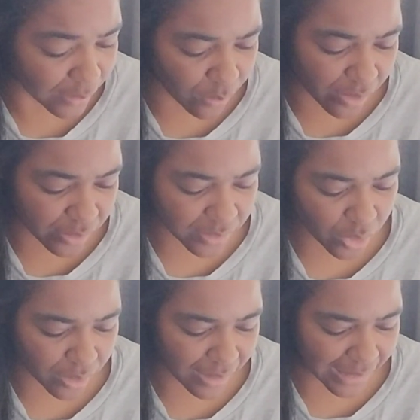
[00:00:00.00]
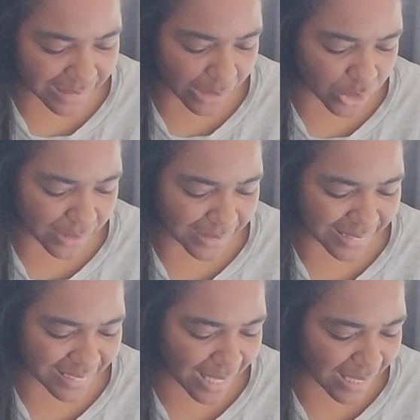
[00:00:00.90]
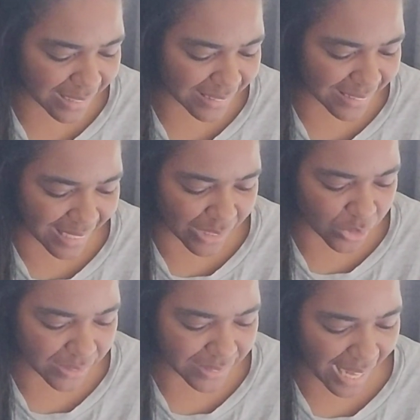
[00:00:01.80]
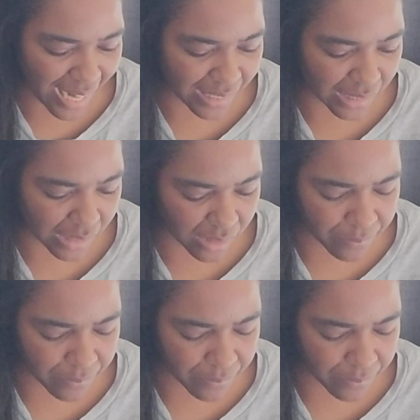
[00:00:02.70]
there are certain things that she says, and it just kind of